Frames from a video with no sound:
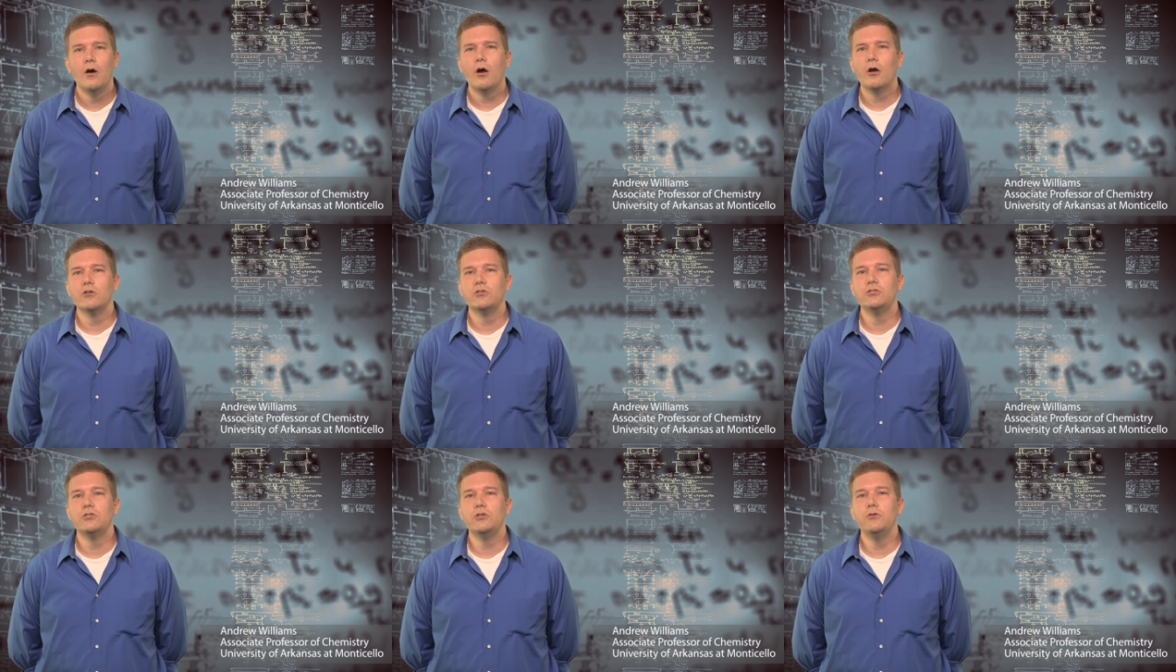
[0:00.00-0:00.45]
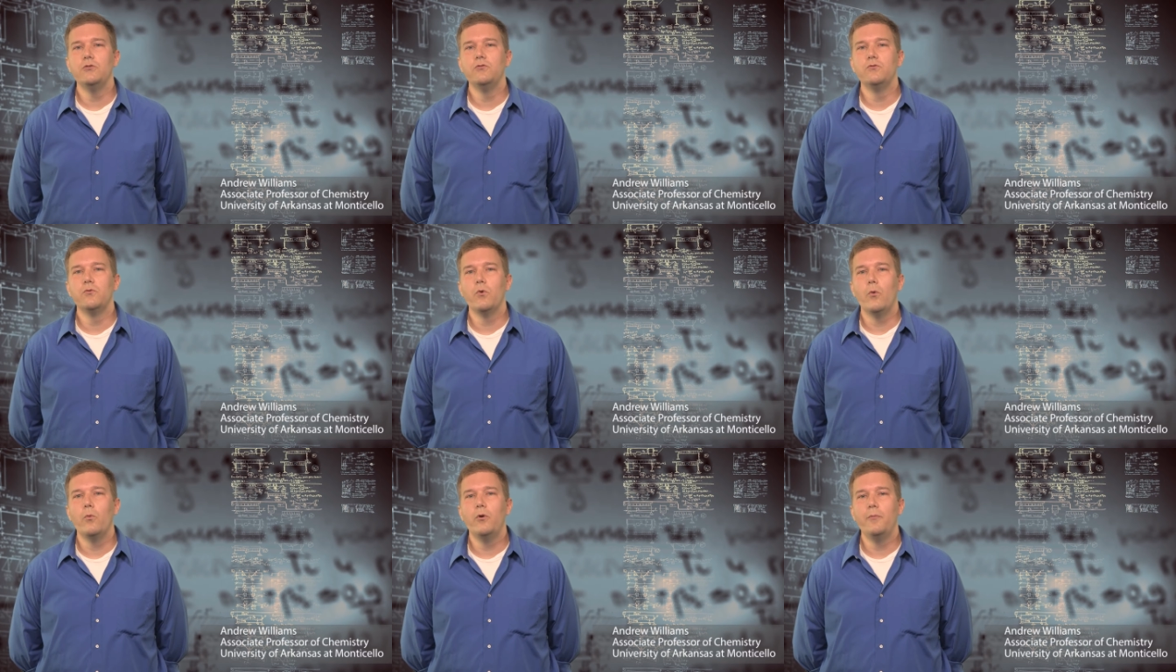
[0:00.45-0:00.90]
our
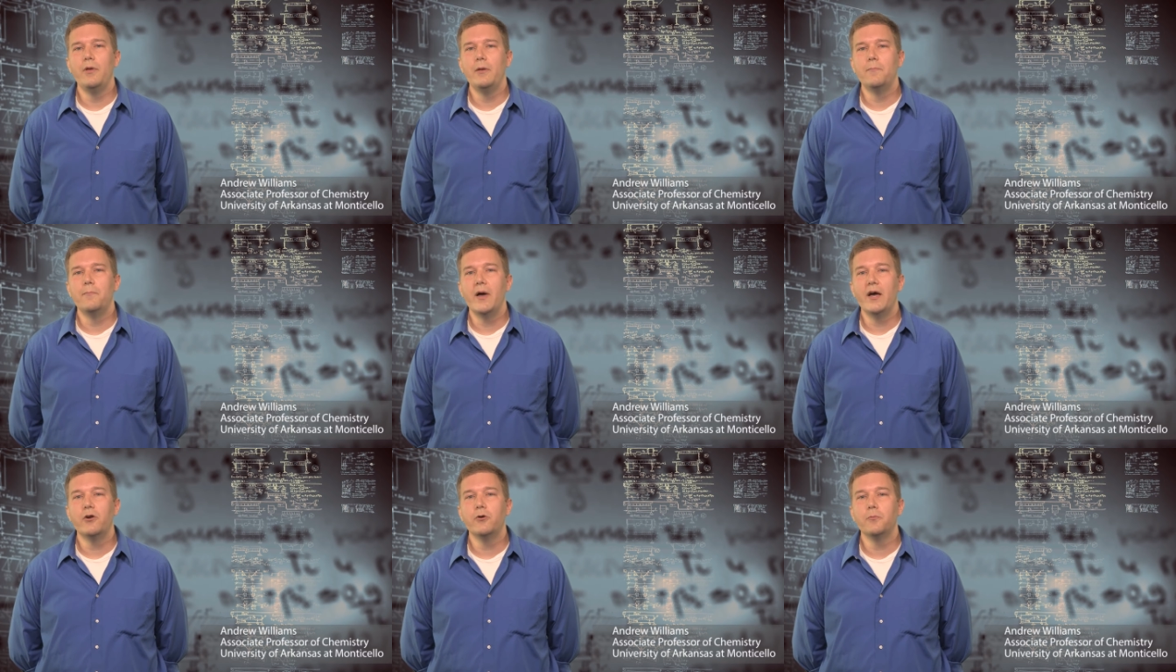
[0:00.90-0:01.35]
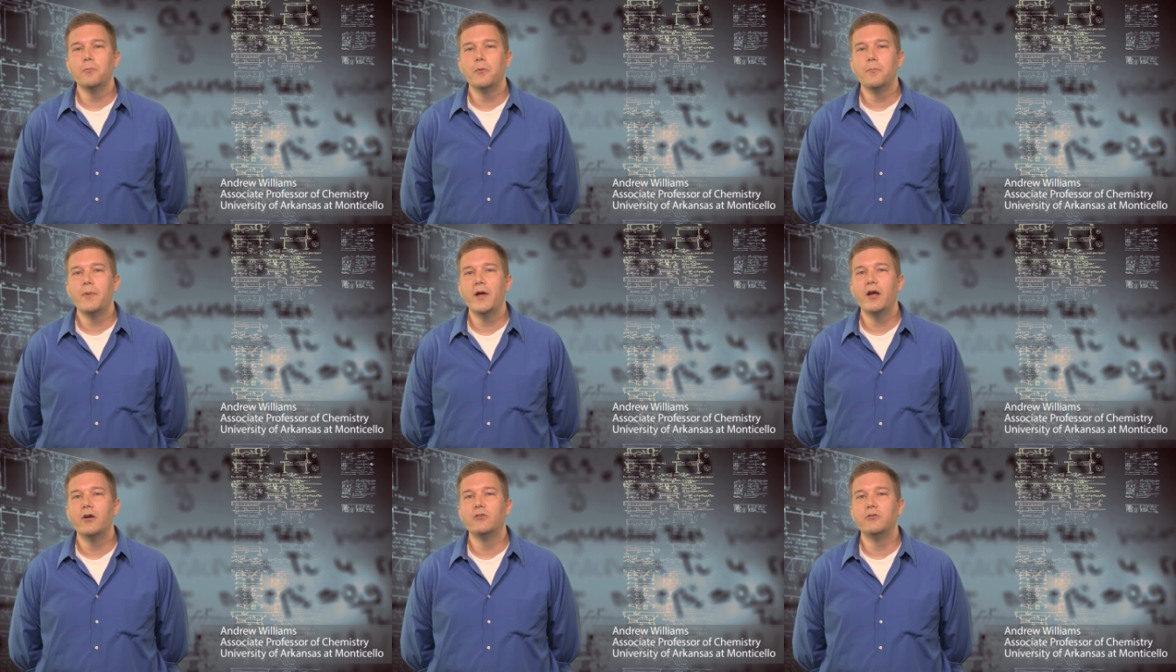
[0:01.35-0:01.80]
students will be better
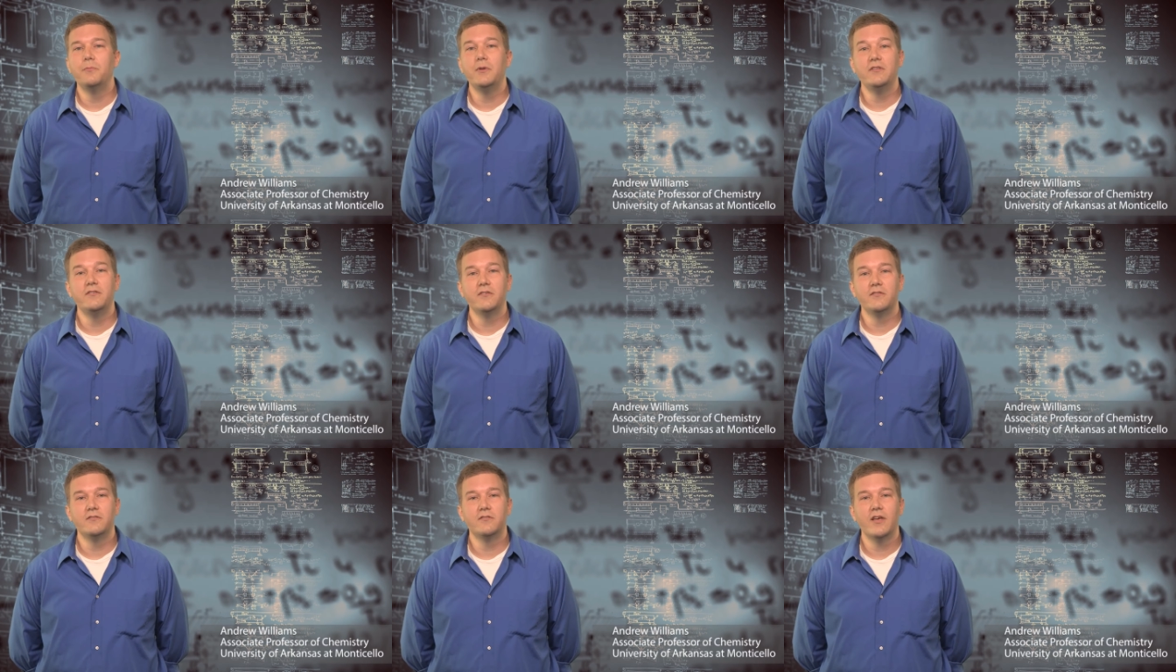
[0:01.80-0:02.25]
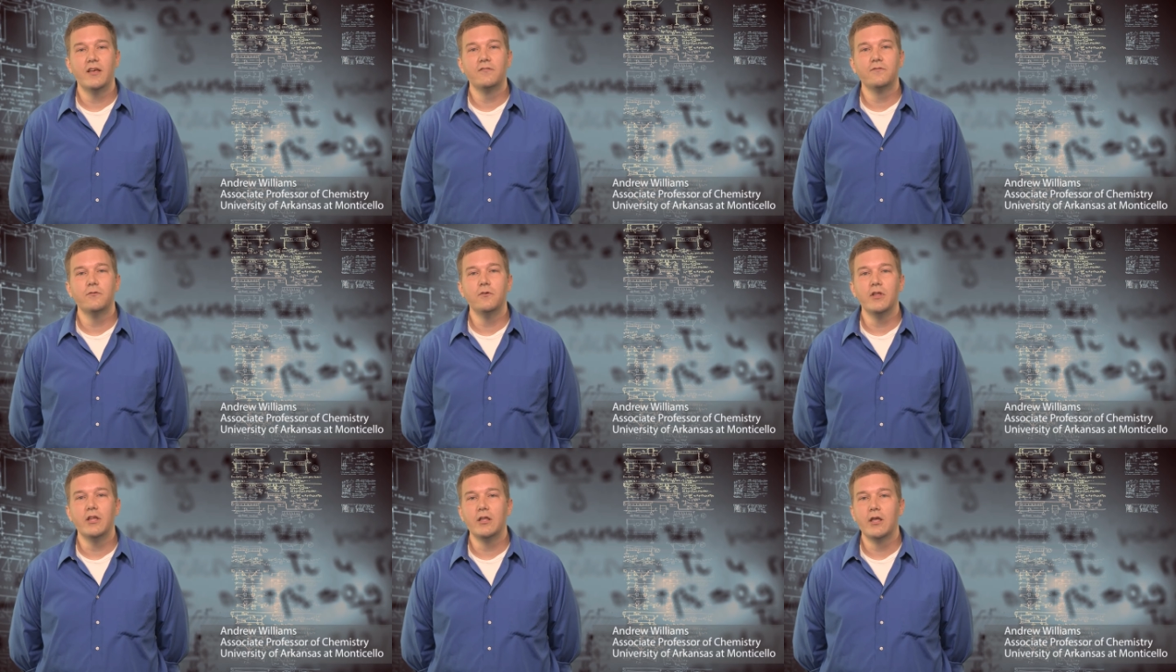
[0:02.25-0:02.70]
prepared to be
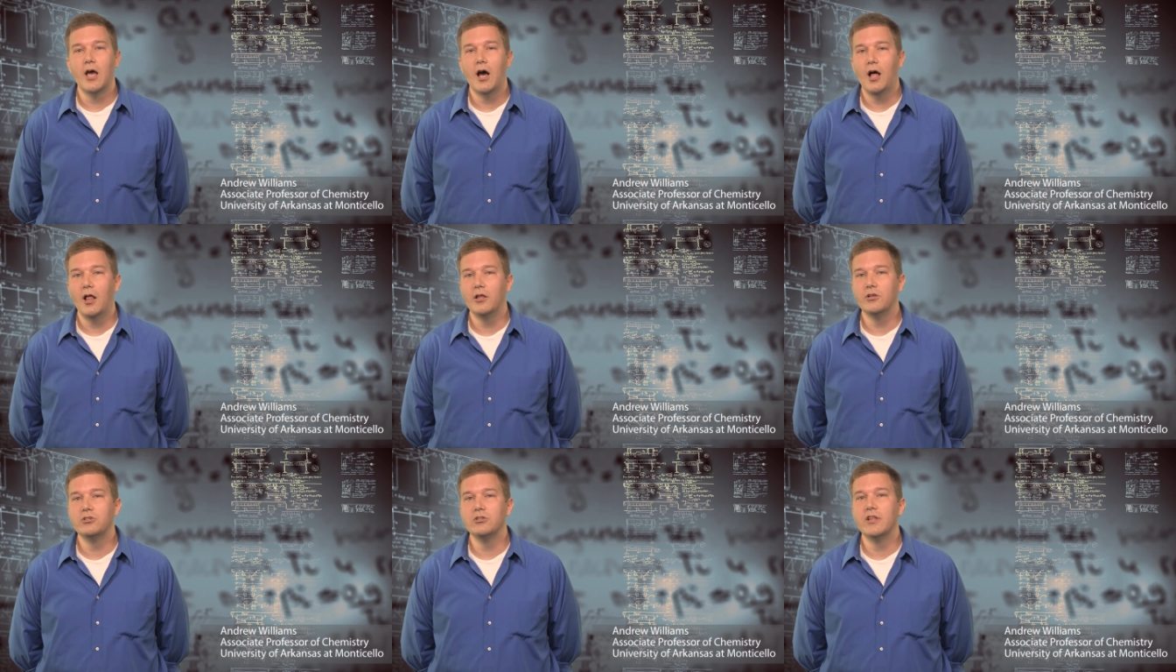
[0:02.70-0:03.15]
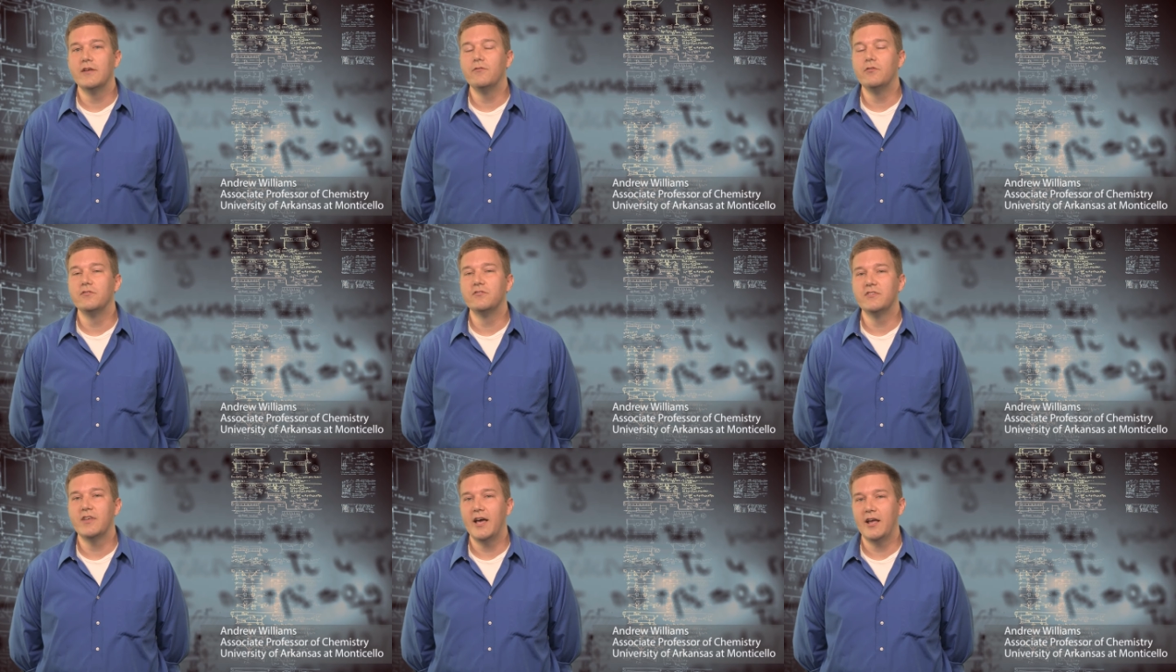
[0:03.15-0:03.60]
successful in
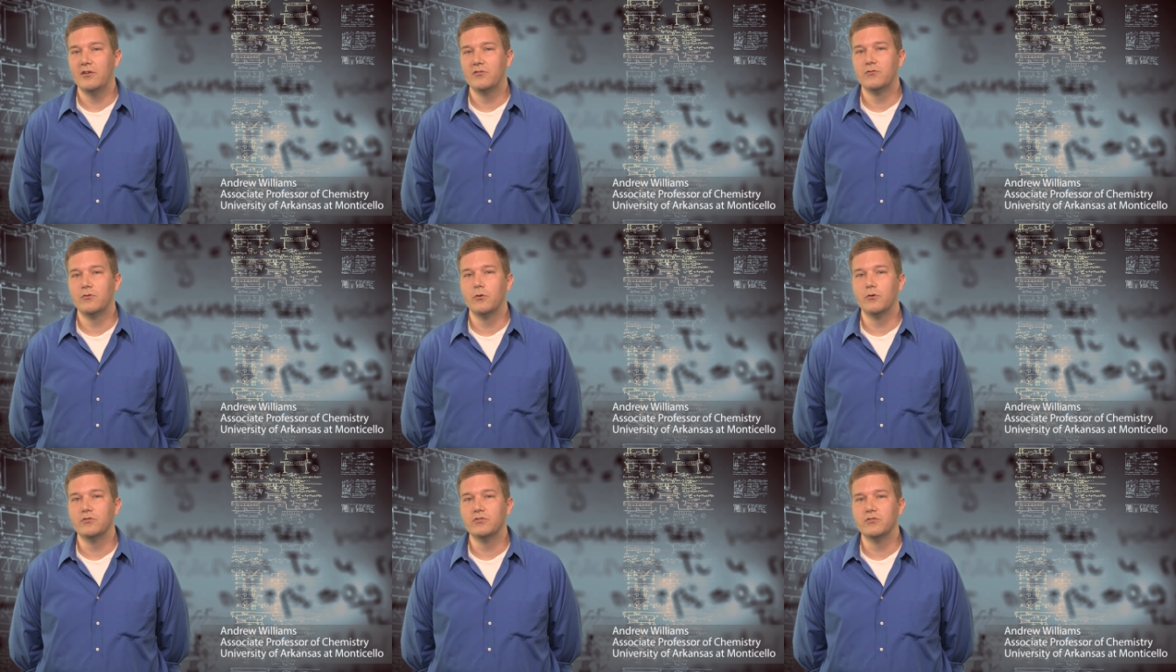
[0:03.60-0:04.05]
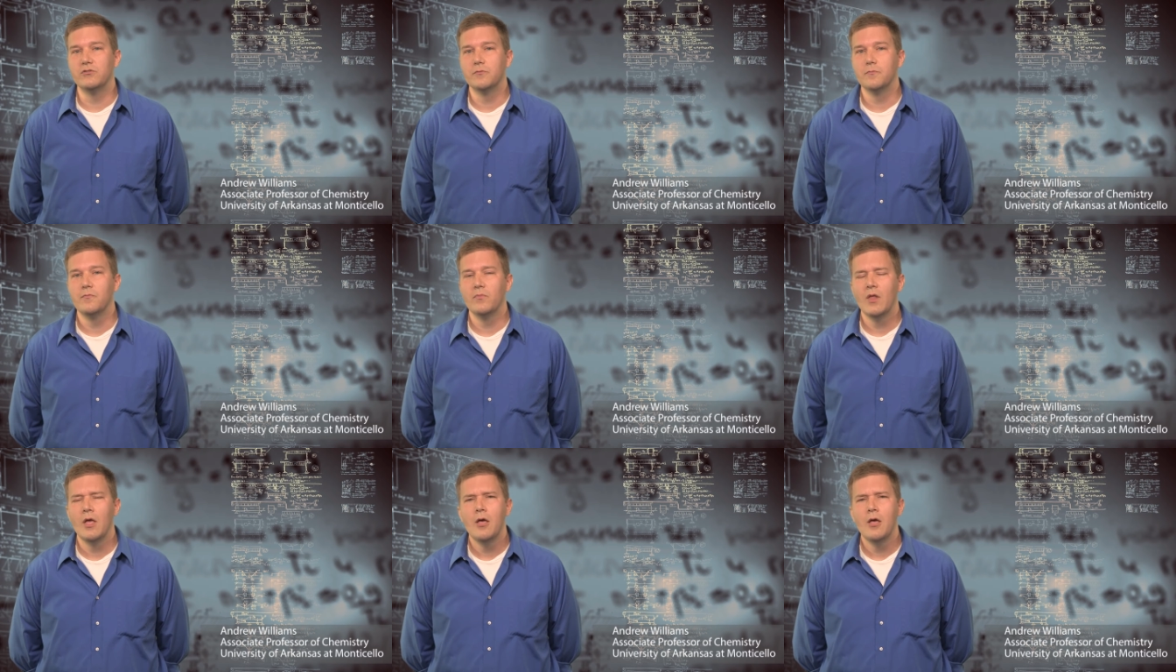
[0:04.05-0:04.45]
college-level science courses.